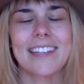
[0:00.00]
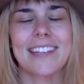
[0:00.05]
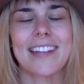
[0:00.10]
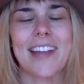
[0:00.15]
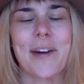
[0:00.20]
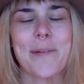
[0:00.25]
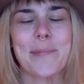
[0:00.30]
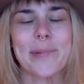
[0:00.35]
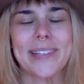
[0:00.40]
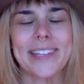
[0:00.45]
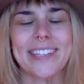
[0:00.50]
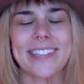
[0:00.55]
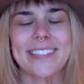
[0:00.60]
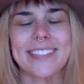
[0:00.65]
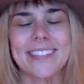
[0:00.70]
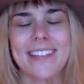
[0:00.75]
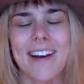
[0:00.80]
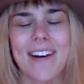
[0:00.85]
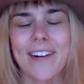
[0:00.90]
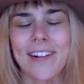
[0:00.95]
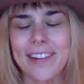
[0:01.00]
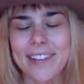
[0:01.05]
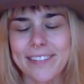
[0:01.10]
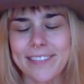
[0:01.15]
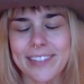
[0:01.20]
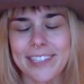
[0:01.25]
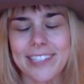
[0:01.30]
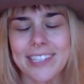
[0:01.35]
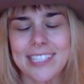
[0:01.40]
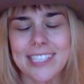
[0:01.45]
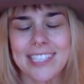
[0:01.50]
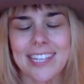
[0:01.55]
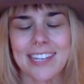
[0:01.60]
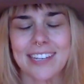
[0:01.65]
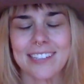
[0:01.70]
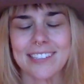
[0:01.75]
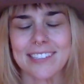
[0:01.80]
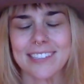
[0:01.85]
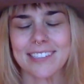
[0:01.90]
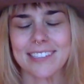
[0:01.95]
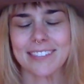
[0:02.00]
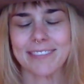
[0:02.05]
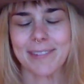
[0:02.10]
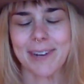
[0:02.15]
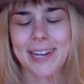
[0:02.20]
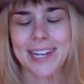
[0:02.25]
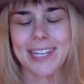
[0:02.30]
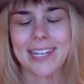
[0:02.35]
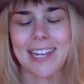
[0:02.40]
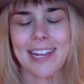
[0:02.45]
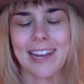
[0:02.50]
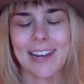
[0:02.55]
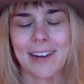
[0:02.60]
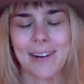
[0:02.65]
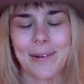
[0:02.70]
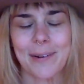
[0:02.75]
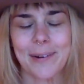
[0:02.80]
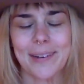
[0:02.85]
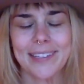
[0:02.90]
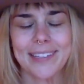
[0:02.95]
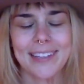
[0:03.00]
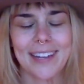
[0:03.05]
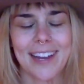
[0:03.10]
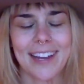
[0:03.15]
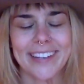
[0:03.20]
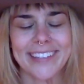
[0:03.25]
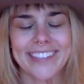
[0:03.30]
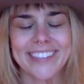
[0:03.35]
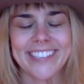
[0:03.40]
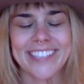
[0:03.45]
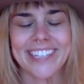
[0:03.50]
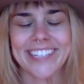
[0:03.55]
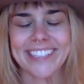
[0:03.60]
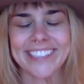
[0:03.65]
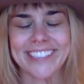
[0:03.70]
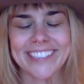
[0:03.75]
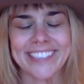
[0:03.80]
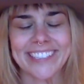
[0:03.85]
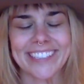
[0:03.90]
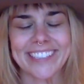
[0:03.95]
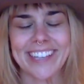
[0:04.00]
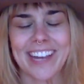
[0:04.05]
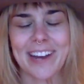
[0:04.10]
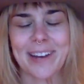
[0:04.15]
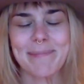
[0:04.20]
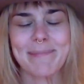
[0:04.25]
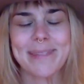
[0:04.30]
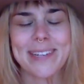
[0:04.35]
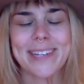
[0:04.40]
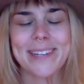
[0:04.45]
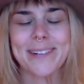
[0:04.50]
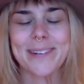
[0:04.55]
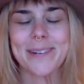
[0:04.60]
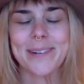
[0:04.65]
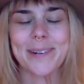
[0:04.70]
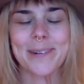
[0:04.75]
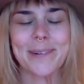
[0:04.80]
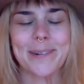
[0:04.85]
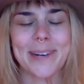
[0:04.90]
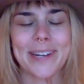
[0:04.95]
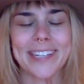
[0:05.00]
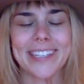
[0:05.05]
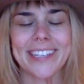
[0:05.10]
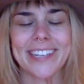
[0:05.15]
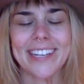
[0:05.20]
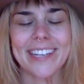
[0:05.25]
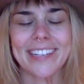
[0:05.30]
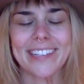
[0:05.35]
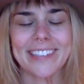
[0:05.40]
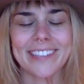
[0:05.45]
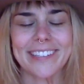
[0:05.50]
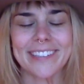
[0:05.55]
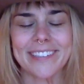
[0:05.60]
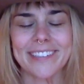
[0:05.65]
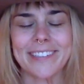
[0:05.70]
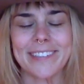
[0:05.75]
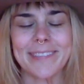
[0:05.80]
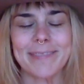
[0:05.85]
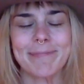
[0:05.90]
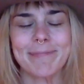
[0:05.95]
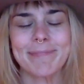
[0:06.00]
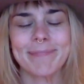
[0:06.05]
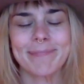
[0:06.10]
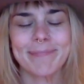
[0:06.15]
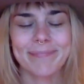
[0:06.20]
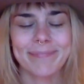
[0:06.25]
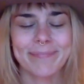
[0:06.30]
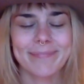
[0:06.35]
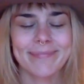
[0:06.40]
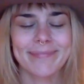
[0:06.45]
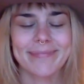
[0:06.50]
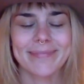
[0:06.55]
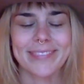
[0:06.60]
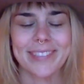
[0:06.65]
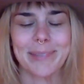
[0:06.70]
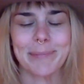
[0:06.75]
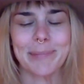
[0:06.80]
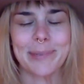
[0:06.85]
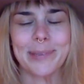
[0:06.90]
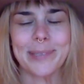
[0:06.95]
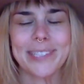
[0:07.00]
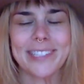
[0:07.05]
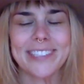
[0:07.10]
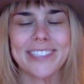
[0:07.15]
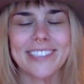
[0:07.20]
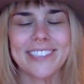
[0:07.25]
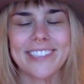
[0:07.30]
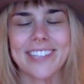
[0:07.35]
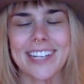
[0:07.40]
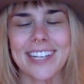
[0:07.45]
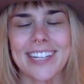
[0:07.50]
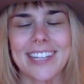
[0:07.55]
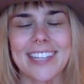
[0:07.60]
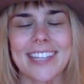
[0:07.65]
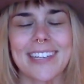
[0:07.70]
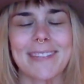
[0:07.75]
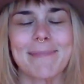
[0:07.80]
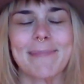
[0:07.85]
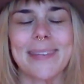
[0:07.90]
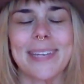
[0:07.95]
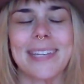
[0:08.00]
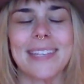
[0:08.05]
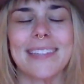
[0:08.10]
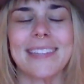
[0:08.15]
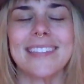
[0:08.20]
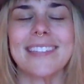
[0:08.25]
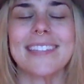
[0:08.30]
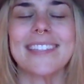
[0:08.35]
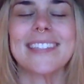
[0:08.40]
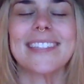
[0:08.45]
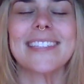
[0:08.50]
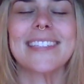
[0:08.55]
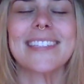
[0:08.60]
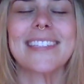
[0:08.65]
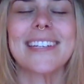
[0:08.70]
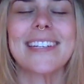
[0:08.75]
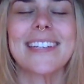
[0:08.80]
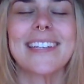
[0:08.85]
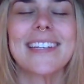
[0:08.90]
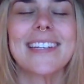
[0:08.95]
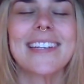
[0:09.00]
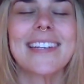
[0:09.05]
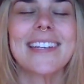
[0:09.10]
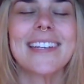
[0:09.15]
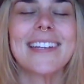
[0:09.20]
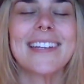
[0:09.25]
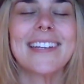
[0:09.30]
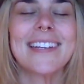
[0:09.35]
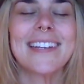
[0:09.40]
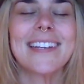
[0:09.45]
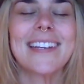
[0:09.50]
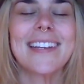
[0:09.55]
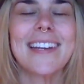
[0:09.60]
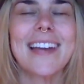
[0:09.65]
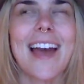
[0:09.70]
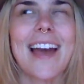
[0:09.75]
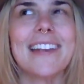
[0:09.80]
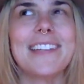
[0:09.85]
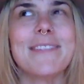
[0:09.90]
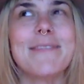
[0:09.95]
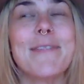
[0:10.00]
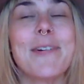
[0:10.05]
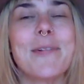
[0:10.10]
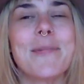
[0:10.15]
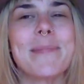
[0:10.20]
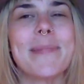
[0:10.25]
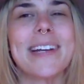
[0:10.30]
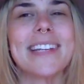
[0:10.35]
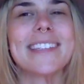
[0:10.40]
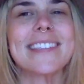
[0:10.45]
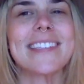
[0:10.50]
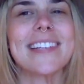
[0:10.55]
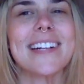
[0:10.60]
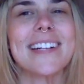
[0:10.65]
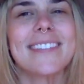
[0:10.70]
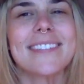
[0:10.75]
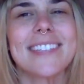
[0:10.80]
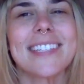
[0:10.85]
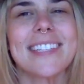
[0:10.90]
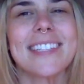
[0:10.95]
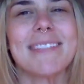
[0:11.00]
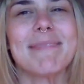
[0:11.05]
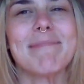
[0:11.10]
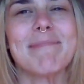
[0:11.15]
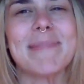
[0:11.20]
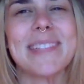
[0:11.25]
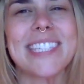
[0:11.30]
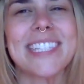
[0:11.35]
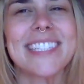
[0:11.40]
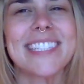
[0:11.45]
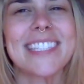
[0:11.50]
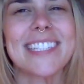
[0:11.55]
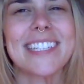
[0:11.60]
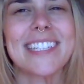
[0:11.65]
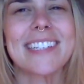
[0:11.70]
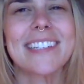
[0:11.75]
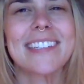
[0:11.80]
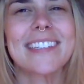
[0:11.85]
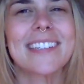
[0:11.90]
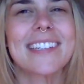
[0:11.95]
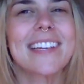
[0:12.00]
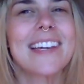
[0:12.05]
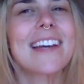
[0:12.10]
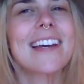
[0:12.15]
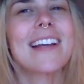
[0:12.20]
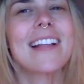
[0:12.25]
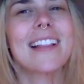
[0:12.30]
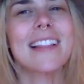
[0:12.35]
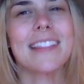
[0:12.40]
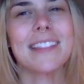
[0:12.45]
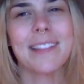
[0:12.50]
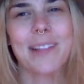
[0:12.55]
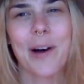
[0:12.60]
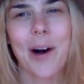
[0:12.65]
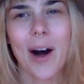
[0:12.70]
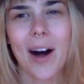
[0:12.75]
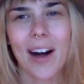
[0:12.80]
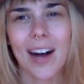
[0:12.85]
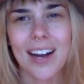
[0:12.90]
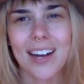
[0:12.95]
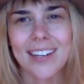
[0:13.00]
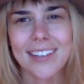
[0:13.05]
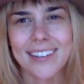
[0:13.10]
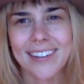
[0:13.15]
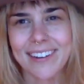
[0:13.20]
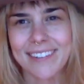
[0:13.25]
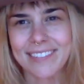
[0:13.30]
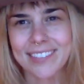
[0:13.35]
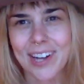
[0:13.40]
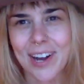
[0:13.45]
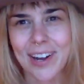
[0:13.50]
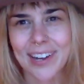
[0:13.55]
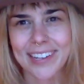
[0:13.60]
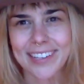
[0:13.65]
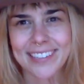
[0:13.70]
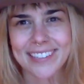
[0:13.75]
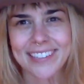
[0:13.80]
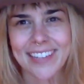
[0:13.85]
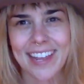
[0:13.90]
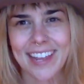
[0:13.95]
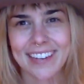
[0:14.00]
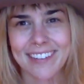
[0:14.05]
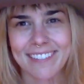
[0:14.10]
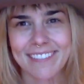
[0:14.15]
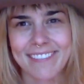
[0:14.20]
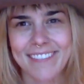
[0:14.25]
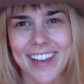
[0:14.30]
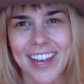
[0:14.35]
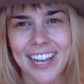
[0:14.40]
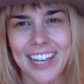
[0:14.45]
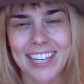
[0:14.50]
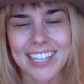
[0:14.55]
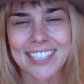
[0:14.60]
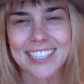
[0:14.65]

Now place all of your attention right now on chanting Nam Myoho Renge Kyo, the Buddhist chant that means I devote myself to the mystic law of cause and effect.